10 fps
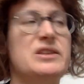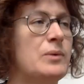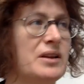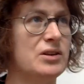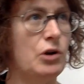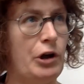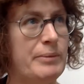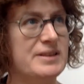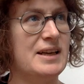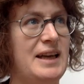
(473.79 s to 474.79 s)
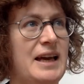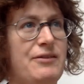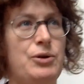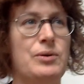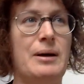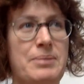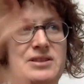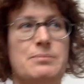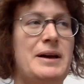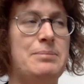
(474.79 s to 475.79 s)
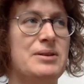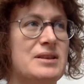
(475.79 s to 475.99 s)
That's one of the documents I gave you, that piece of paper